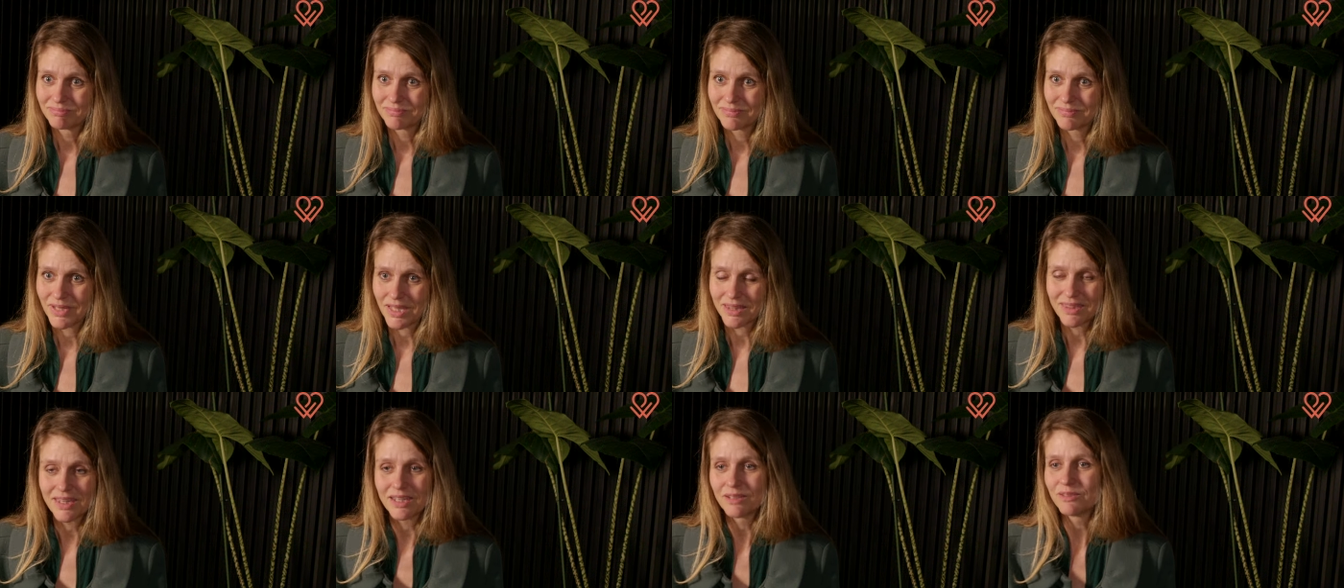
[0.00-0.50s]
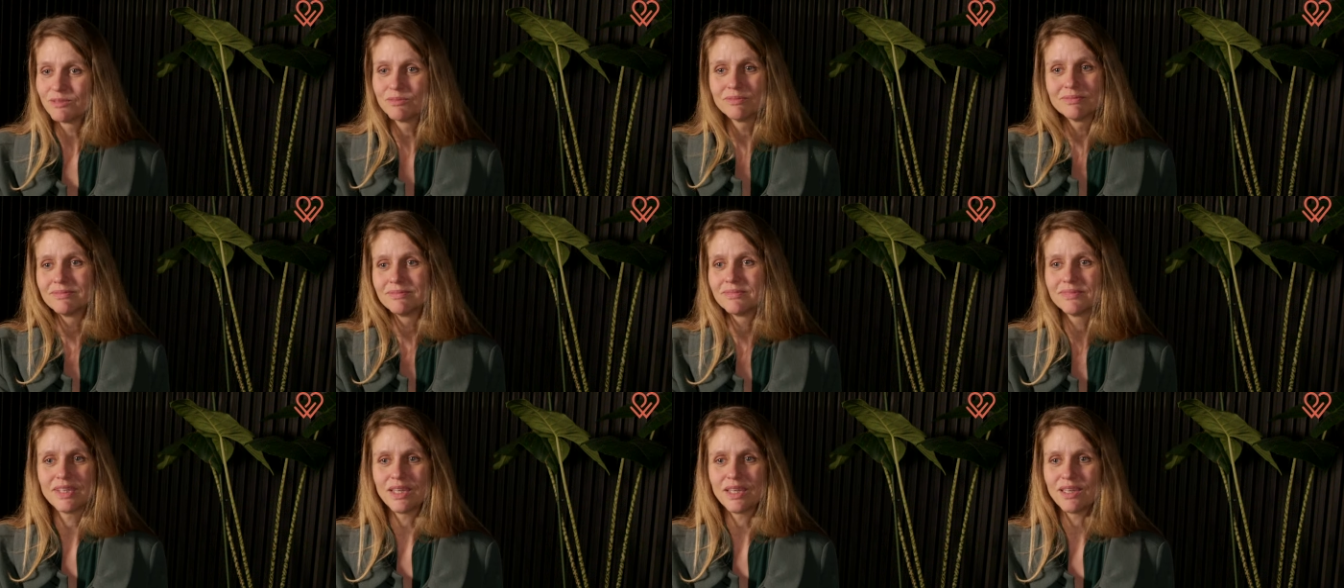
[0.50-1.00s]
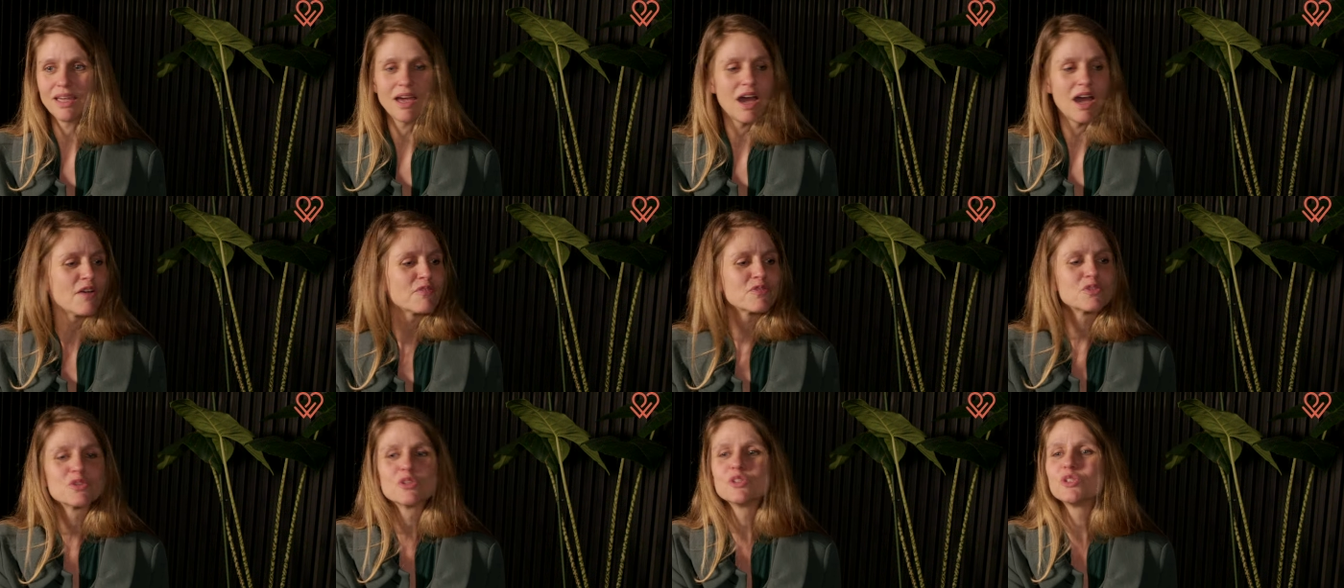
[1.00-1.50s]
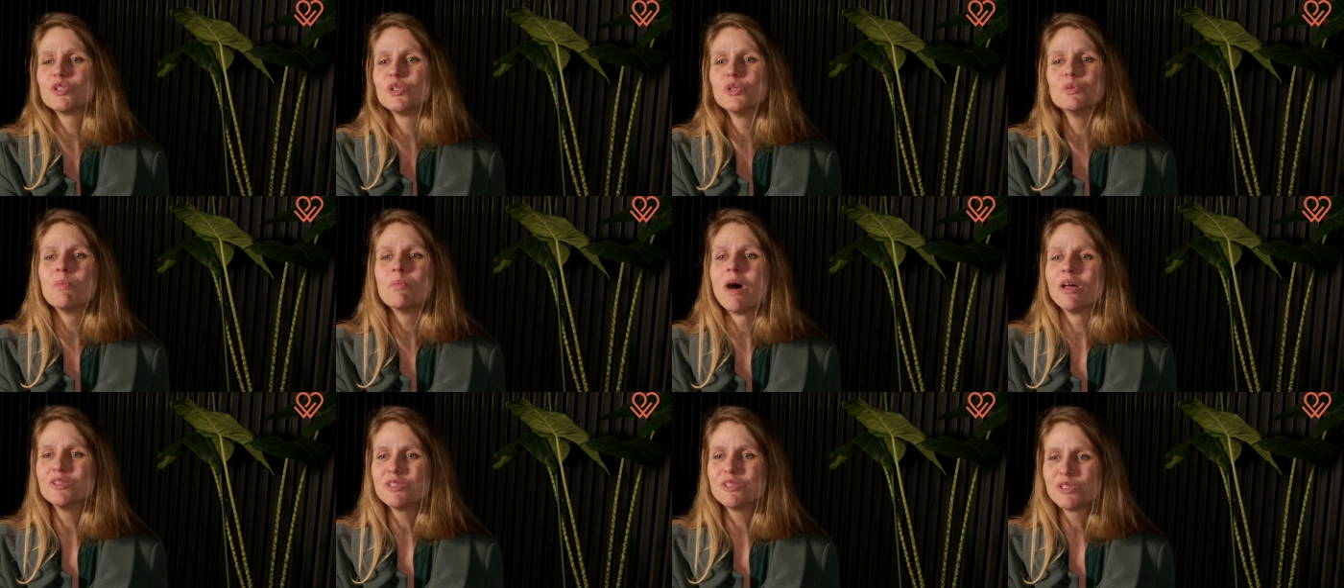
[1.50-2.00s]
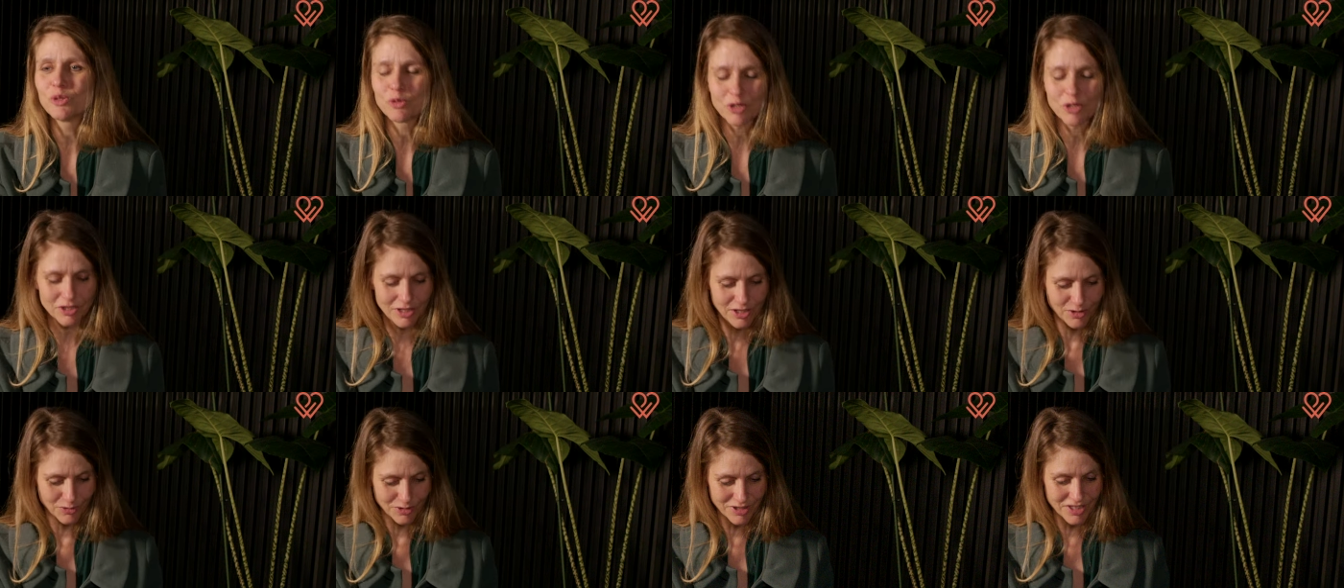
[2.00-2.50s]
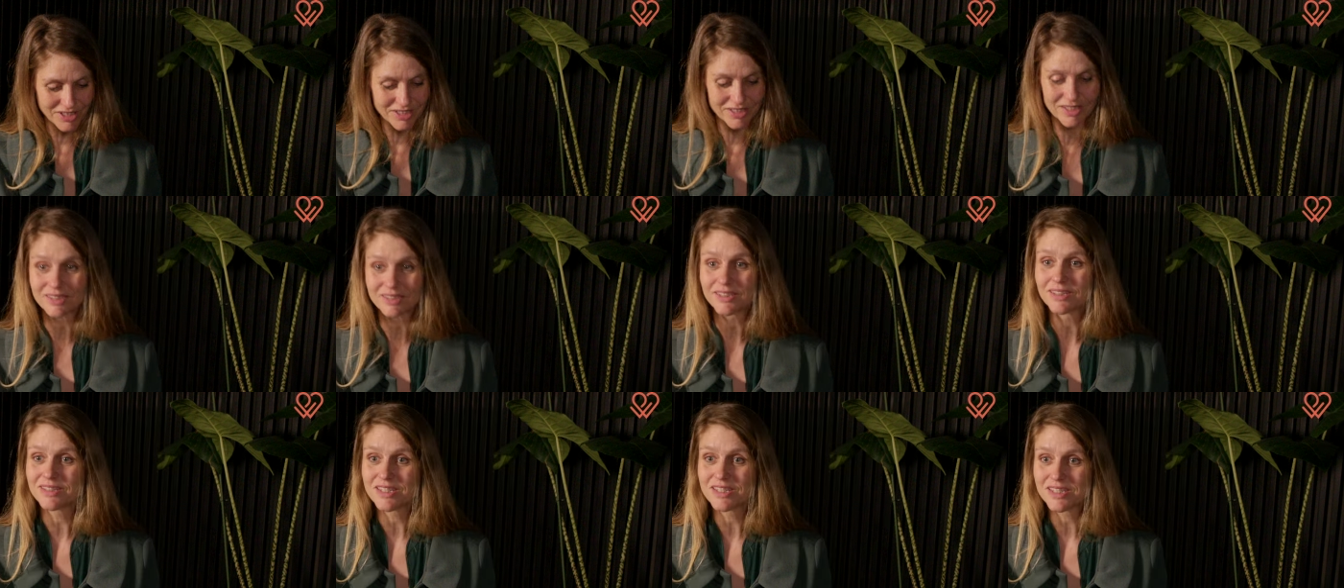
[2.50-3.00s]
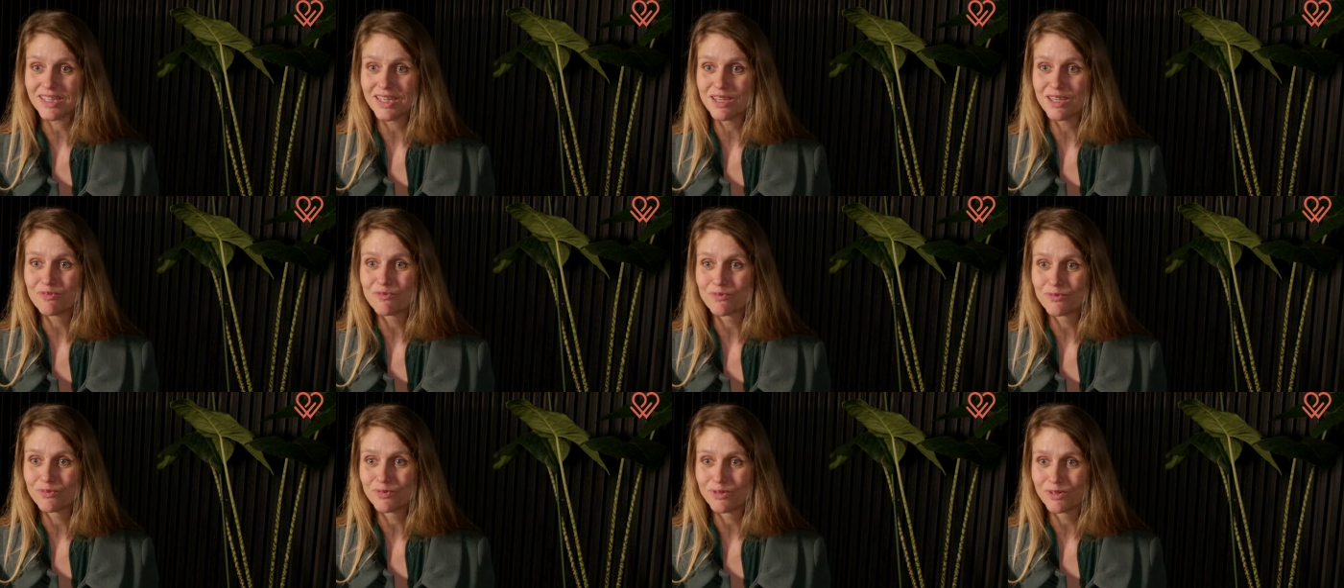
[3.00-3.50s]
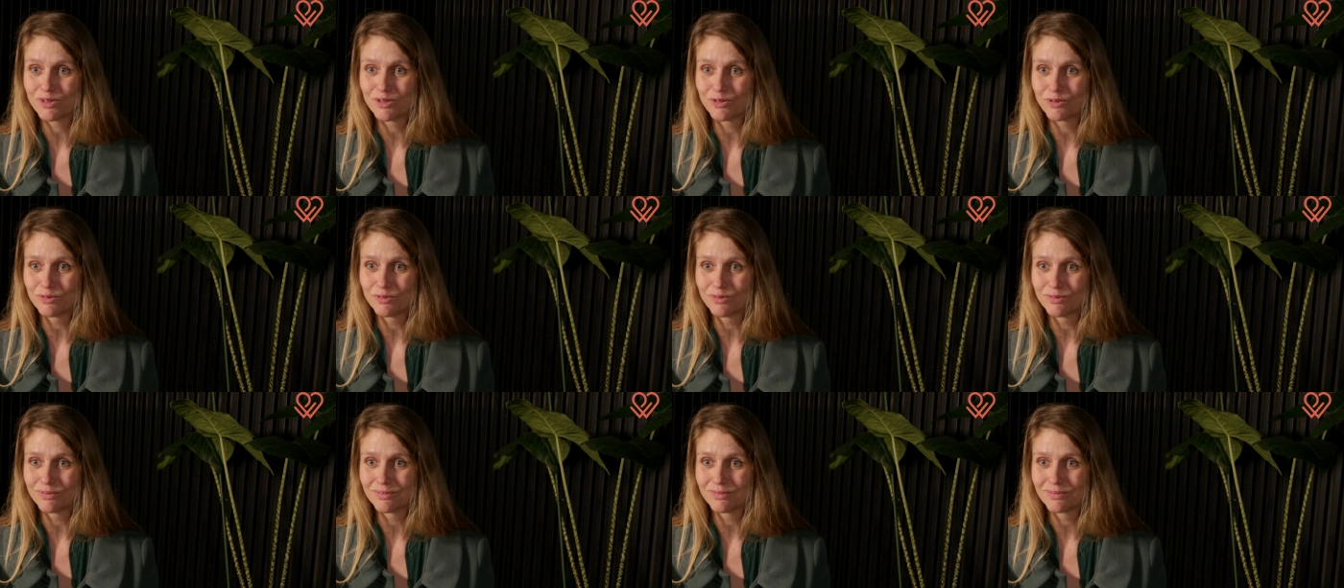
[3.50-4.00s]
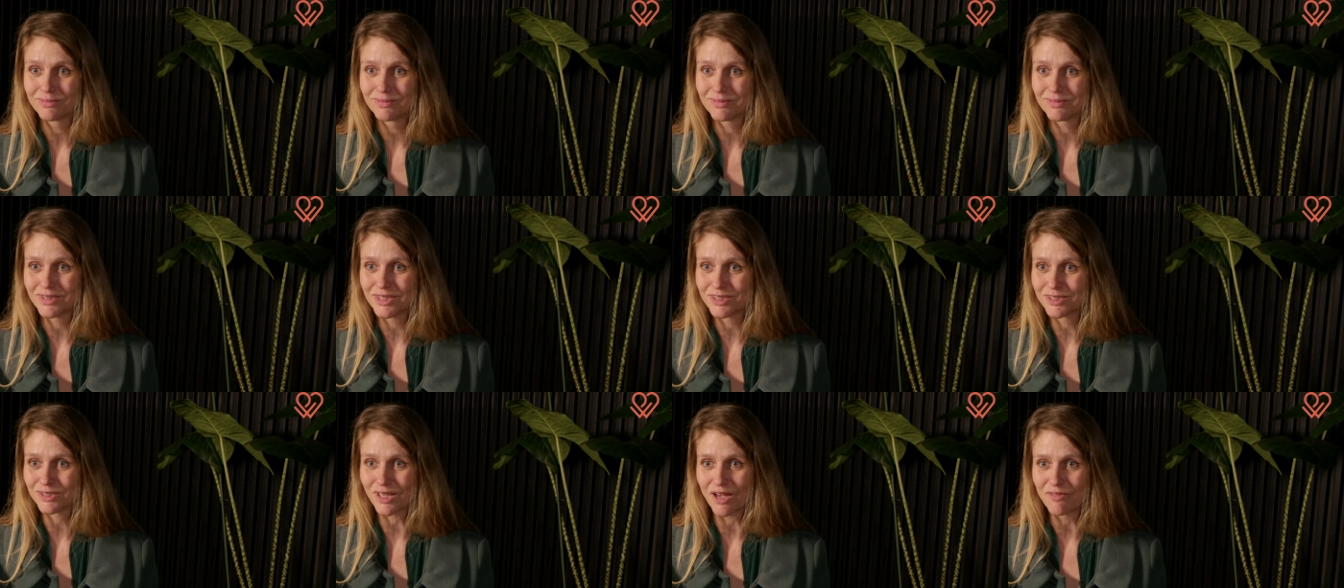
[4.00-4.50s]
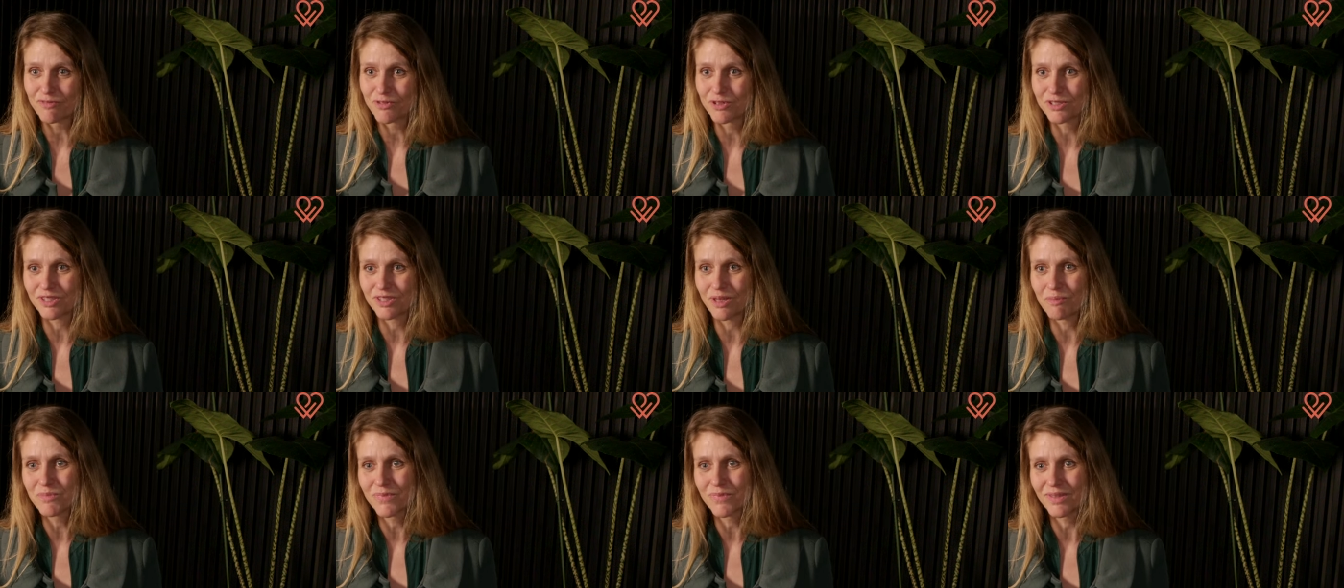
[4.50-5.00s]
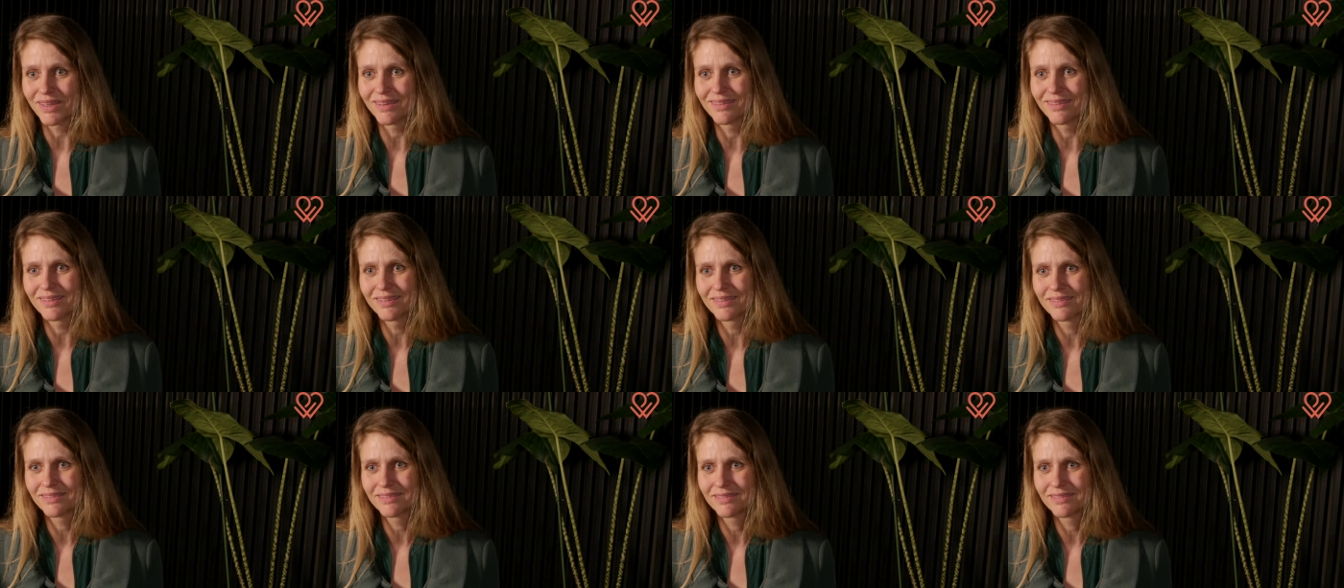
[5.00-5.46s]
And then after 2 months you can look at it and see if you discover something.